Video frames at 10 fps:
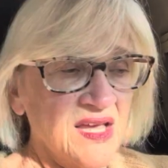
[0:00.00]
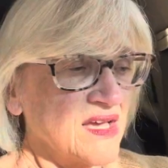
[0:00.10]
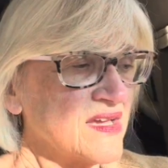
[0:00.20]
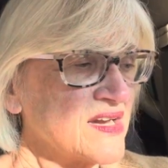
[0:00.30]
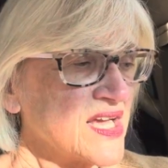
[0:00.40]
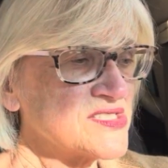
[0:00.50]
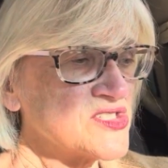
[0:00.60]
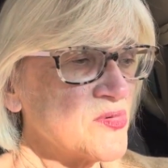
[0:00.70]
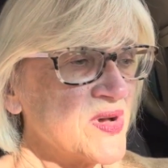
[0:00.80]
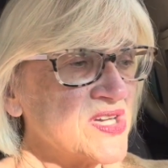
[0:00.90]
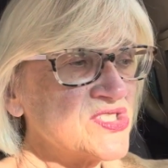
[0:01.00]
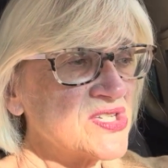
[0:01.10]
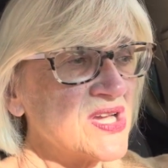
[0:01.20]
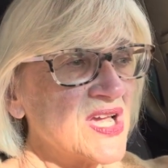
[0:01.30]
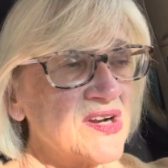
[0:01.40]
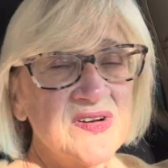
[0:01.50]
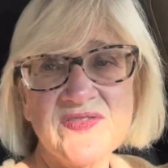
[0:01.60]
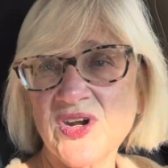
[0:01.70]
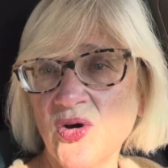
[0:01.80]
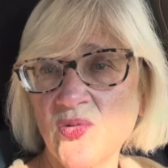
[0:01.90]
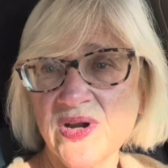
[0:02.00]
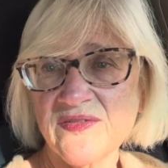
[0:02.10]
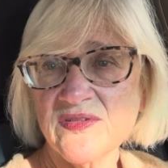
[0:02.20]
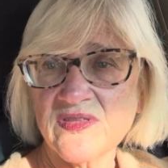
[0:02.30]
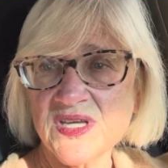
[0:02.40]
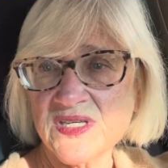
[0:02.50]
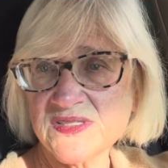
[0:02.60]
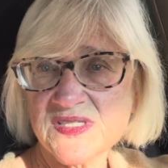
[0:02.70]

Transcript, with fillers: uh, not so much. I don't even know what everything is